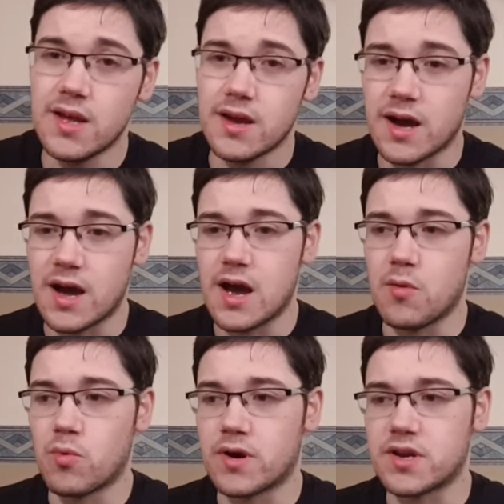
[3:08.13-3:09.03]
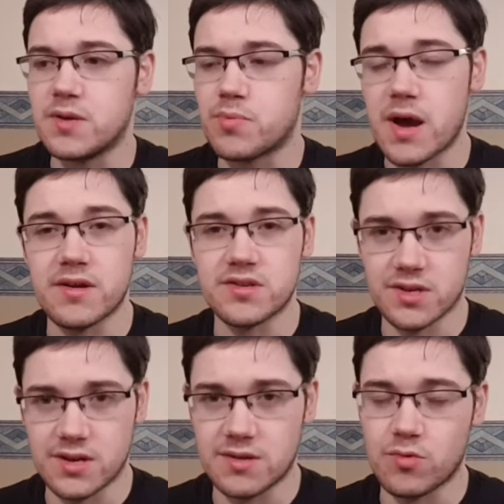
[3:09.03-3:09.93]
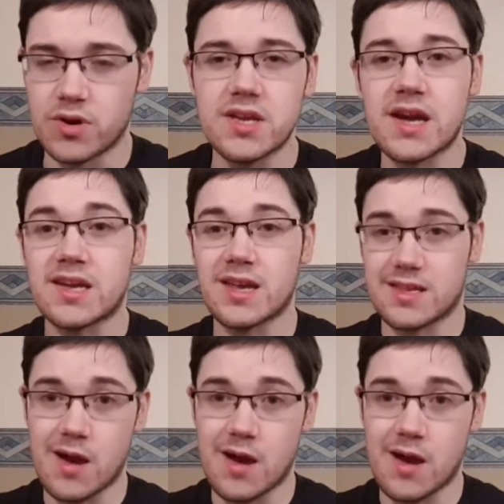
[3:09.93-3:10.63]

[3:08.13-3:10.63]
where he got kicked